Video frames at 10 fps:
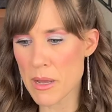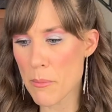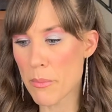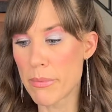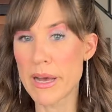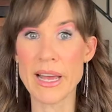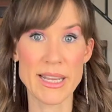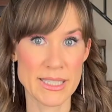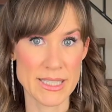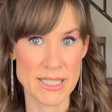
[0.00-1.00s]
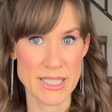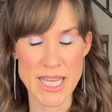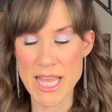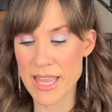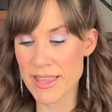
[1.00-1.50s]
But
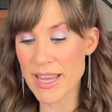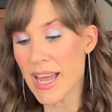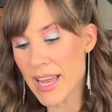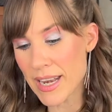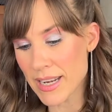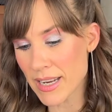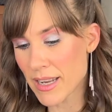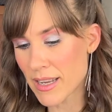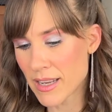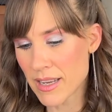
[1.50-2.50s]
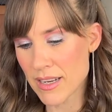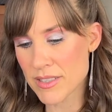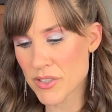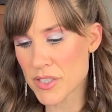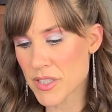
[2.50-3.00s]
then I
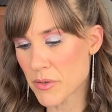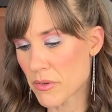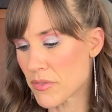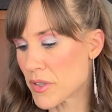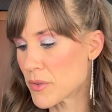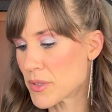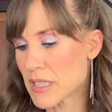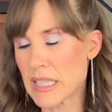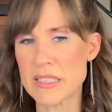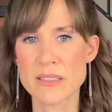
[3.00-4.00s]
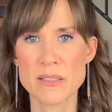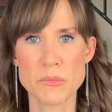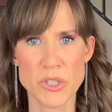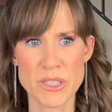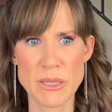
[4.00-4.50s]
started seeing reviews and I saw some
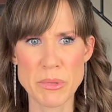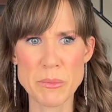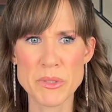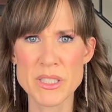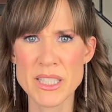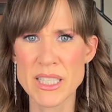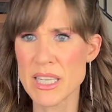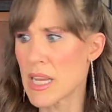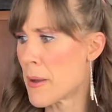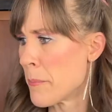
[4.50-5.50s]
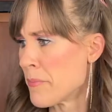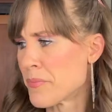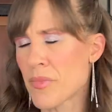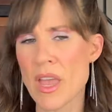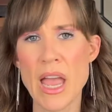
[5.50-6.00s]
looks that people did.
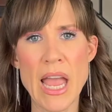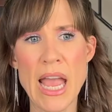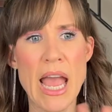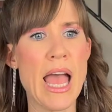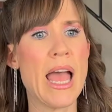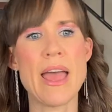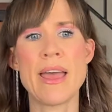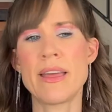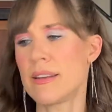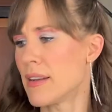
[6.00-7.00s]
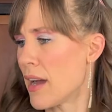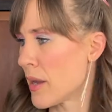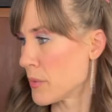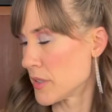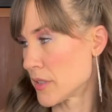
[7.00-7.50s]
And I
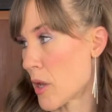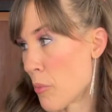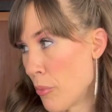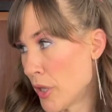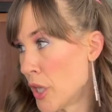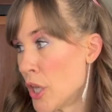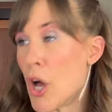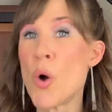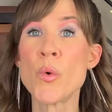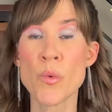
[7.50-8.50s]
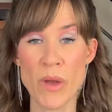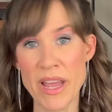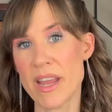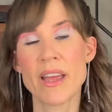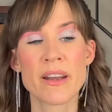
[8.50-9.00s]
was blown
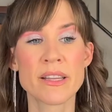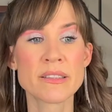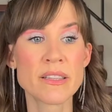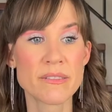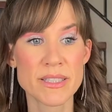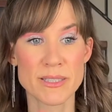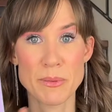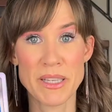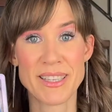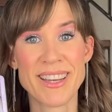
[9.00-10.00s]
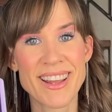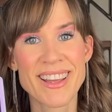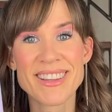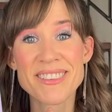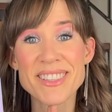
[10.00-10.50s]
away, and I love this palette. I
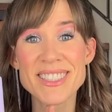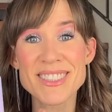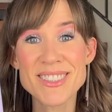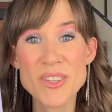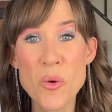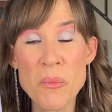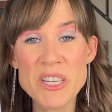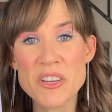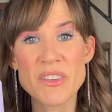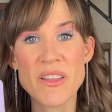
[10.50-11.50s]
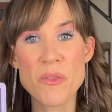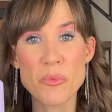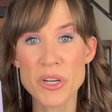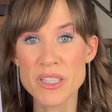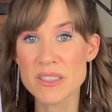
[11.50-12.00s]
love it so much. I've gotten the
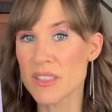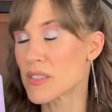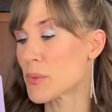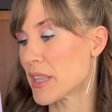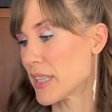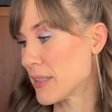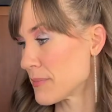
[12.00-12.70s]
prettiest looks with it.